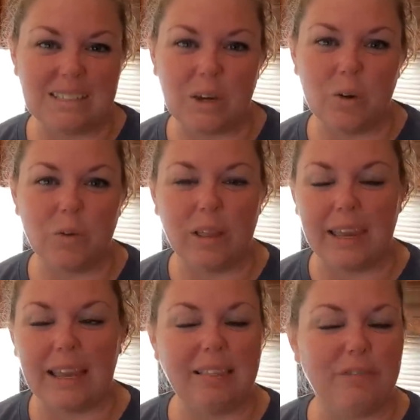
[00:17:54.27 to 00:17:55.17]
And so
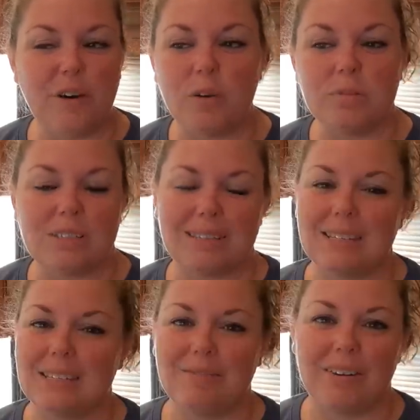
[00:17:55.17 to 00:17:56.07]
like the foam just
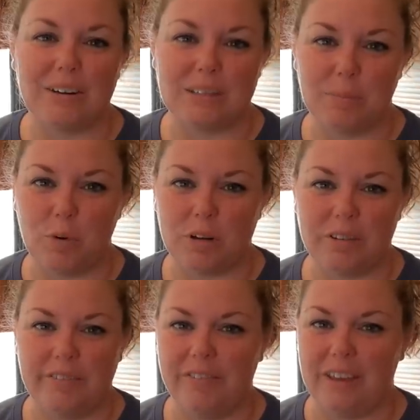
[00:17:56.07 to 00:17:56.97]
isn't very
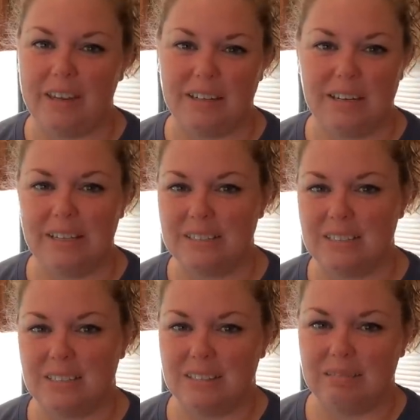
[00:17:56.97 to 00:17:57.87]
supportive, and
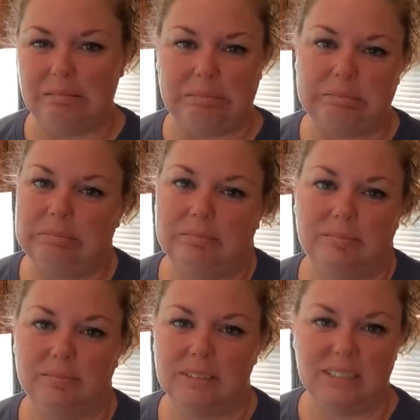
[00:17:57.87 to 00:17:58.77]
it's,
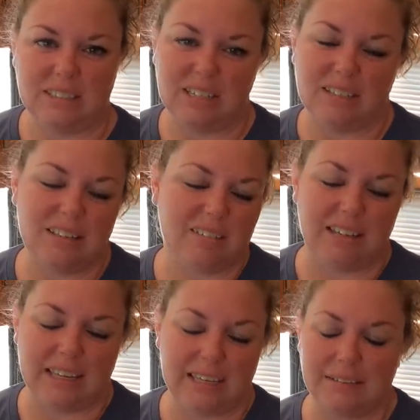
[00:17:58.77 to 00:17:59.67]
it's yep. I
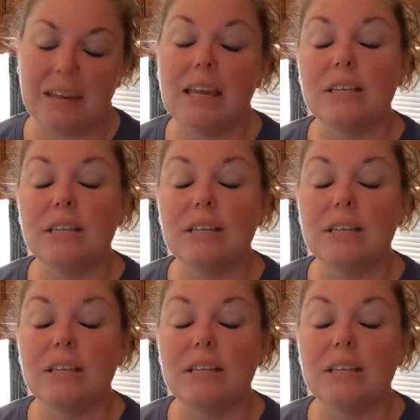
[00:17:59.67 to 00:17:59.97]
don't like it.